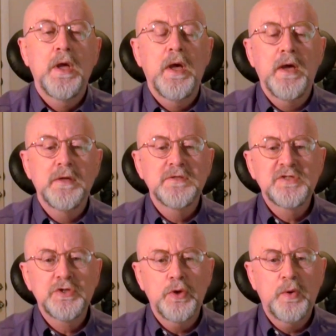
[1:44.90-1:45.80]
And
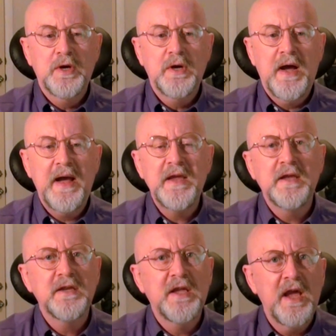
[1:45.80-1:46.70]
so I
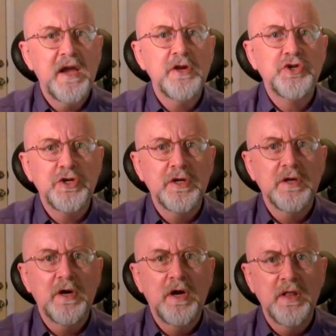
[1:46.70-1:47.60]
engage
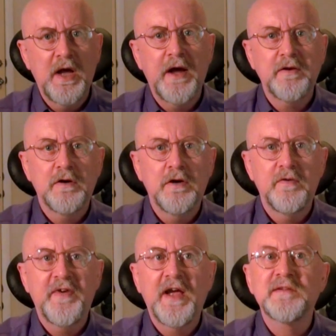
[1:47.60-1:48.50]
in a lot
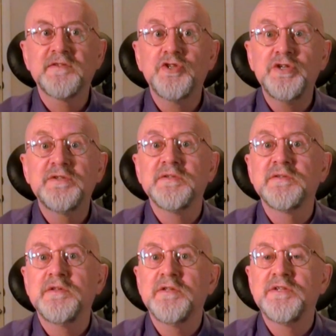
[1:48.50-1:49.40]
of
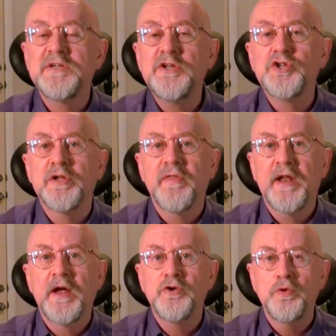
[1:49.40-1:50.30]
exegesis in the teaching that
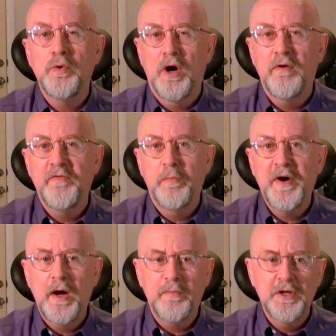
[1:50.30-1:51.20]
I do of the
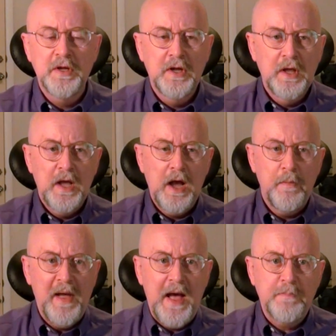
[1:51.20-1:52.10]
Bible.
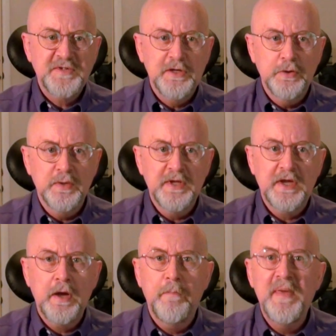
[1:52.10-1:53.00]
I'm absolutely
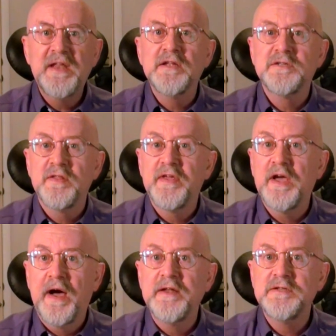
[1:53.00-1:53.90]
committed to the
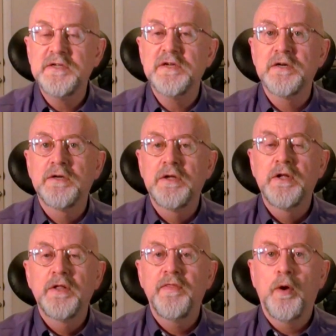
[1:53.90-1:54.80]
idea
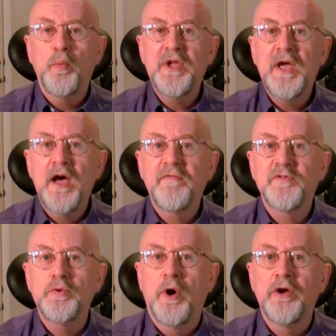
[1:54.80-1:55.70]
that we have
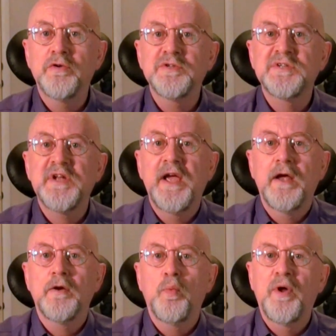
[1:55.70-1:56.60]
to
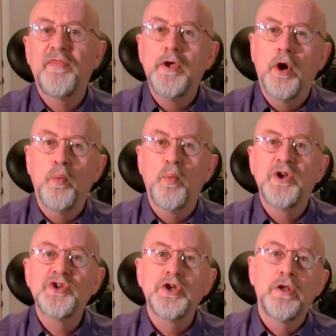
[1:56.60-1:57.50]
understand what the
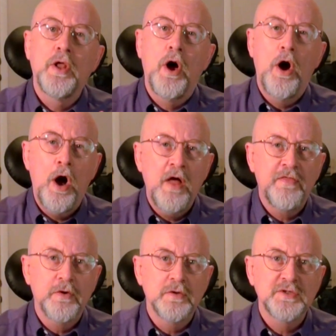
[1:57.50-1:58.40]
original
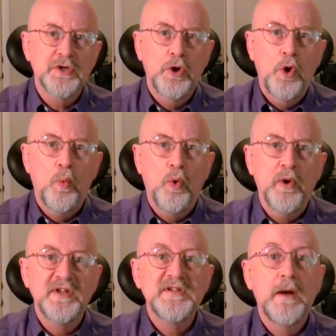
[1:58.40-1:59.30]
authors were
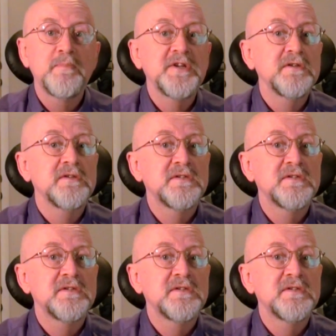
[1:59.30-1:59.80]
attempting to